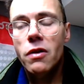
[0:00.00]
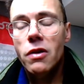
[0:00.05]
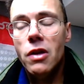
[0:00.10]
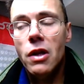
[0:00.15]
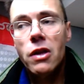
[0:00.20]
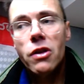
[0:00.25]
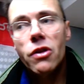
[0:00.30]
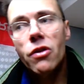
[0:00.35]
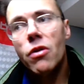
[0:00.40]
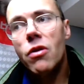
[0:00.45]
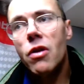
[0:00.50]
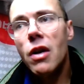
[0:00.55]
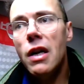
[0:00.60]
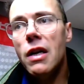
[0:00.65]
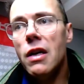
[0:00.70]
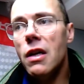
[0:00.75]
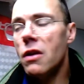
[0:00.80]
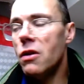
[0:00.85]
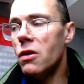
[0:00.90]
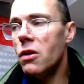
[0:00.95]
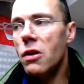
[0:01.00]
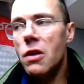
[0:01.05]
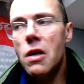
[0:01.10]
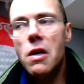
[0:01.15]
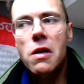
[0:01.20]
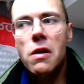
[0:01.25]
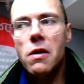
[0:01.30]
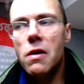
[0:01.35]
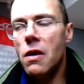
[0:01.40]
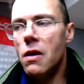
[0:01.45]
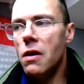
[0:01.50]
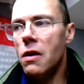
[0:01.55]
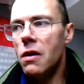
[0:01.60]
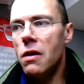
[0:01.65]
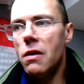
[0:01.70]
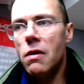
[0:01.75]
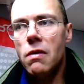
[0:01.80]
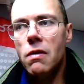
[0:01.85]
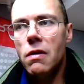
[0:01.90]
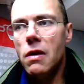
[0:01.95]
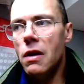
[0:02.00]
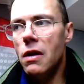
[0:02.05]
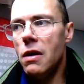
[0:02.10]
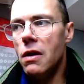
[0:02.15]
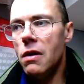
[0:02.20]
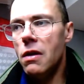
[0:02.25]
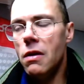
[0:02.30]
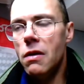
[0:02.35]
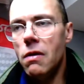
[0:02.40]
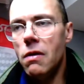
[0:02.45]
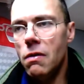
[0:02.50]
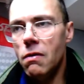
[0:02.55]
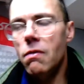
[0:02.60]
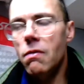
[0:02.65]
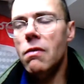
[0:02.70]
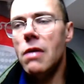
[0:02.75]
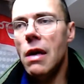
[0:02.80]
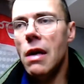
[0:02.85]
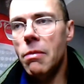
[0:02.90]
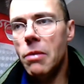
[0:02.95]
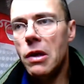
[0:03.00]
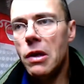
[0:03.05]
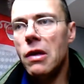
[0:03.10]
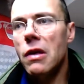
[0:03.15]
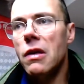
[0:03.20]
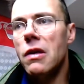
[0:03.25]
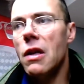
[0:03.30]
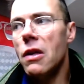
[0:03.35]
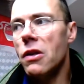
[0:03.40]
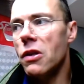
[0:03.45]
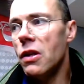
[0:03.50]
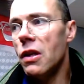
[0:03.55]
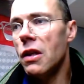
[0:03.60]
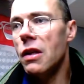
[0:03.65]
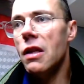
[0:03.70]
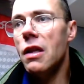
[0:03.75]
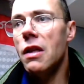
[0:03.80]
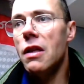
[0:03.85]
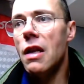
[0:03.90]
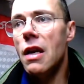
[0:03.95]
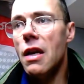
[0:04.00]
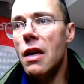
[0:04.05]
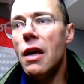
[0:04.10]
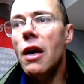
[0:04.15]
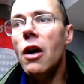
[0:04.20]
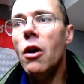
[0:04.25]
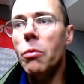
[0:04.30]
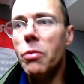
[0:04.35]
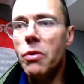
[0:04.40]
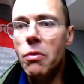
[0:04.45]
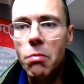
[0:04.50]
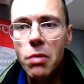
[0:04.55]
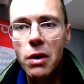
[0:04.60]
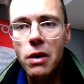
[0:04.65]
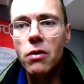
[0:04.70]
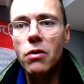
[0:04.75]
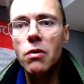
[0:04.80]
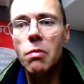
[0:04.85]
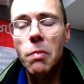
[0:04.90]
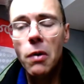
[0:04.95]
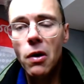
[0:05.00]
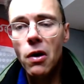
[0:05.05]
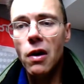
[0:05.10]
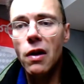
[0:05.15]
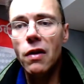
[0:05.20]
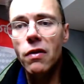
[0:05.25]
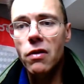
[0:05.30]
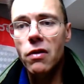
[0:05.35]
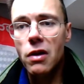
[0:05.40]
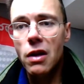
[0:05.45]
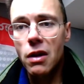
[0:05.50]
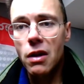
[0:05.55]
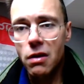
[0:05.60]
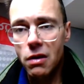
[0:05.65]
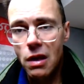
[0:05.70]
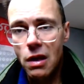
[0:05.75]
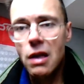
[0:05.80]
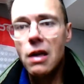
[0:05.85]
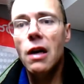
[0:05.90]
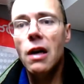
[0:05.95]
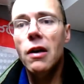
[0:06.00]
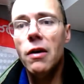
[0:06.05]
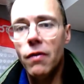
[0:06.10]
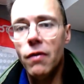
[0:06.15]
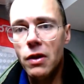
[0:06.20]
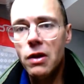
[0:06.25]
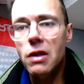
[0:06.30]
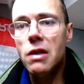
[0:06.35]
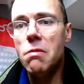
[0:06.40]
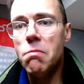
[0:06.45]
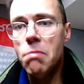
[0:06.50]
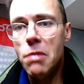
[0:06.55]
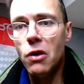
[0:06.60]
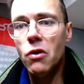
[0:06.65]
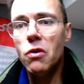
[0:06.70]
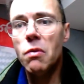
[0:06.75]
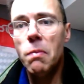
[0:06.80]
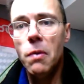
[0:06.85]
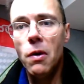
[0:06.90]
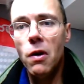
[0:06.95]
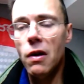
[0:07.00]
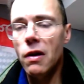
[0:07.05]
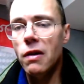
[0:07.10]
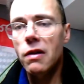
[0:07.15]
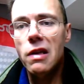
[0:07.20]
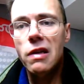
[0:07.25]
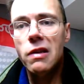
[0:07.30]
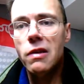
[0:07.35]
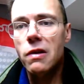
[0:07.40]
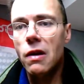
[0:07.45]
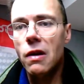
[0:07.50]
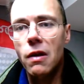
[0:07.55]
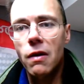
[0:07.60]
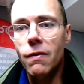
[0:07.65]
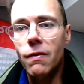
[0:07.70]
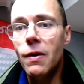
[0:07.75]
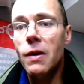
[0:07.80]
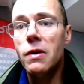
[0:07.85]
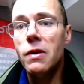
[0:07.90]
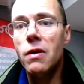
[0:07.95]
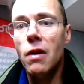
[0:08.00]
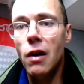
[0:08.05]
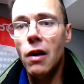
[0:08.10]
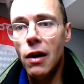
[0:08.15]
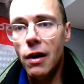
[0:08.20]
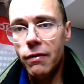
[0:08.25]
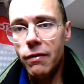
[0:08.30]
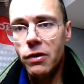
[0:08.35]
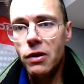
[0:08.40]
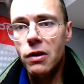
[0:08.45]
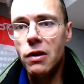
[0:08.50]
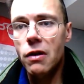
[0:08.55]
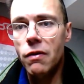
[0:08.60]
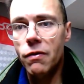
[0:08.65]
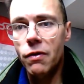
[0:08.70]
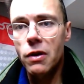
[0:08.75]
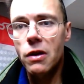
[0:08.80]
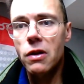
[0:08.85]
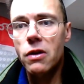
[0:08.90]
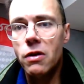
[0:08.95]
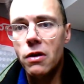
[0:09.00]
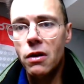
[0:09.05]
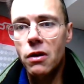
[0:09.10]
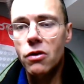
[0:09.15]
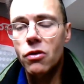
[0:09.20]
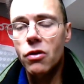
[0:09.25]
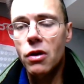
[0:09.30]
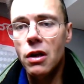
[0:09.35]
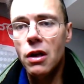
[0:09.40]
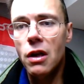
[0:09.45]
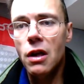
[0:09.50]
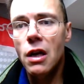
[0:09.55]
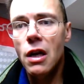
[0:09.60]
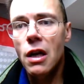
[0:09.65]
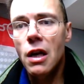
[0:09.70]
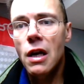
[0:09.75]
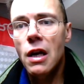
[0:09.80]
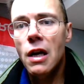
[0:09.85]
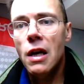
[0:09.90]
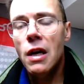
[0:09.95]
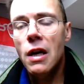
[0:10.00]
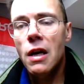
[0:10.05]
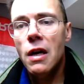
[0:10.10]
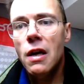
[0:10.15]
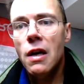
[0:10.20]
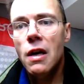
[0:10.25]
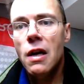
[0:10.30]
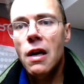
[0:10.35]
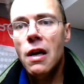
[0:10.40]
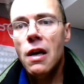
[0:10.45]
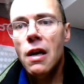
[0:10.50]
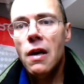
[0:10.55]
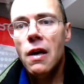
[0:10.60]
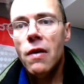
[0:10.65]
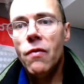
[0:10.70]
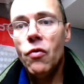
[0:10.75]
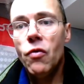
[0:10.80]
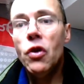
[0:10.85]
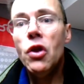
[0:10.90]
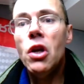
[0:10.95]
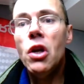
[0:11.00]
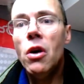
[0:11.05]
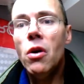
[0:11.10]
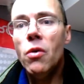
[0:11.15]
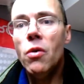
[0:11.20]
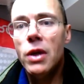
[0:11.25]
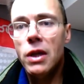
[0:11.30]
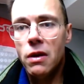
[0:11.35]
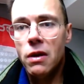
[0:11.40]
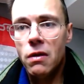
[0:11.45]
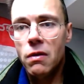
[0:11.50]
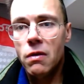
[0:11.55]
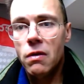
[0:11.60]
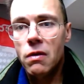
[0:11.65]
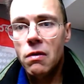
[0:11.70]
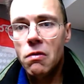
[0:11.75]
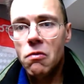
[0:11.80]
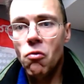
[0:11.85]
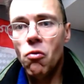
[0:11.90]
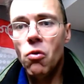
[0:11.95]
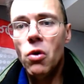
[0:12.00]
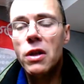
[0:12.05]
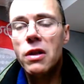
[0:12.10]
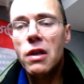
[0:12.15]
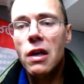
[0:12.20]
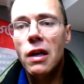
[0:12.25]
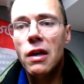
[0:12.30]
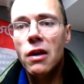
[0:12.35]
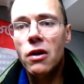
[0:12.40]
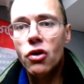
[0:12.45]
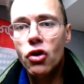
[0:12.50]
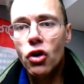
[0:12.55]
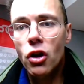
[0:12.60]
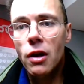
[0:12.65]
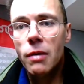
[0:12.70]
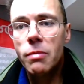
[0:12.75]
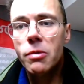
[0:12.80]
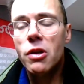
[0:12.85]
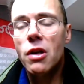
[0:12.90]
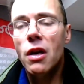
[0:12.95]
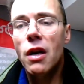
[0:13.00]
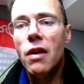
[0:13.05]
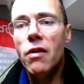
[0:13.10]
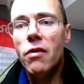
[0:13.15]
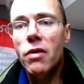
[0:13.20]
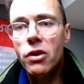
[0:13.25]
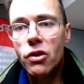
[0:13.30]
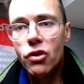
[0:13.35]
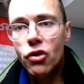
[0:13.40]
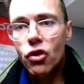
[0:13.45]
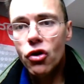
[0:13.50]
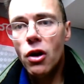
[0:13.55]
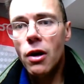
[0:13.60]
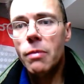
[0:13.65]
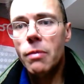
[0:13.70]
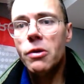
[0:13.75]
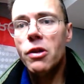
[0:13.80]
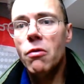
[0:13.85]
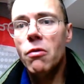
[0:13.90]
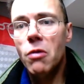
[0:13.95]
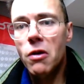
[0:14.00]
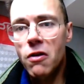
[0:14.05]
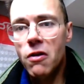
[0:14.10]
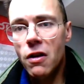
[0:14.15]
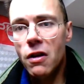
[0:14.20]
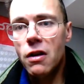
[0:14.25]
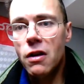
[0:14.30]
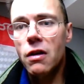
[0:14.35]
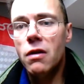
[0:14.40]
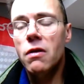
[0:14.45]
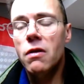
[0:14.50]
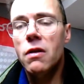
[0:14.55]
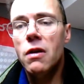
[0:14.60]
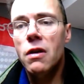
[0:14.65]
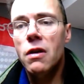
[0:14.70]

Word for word: These Ukrainians here, they, they I'm not going to say that they helped build Poland. They, they kind of uh, did build Poland. They sacrificed their lives here for this country. Knowing what kind of jobs, high-risk jobs they were taking.